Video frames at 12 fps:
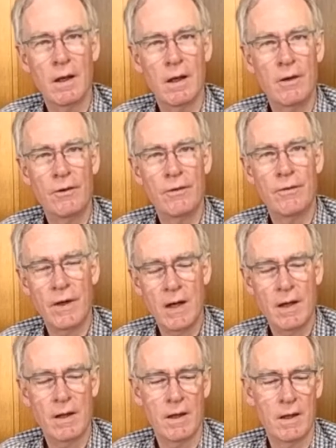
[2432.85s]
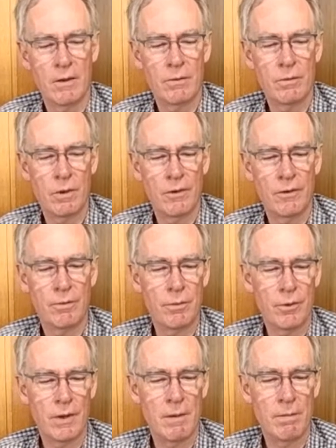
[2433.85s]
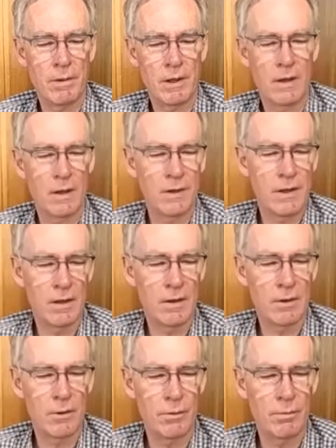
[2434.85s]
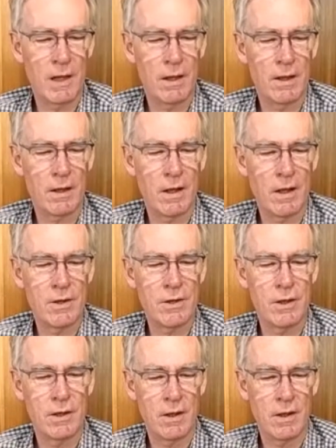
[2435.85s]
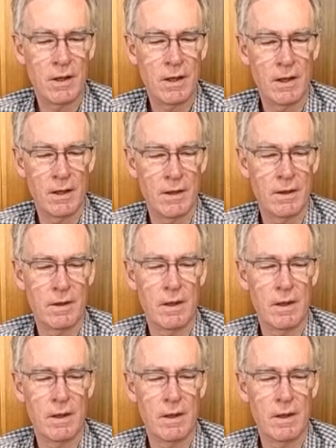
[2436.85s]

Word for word: his father, was brought up in a town called Ballinaclash in Ireland,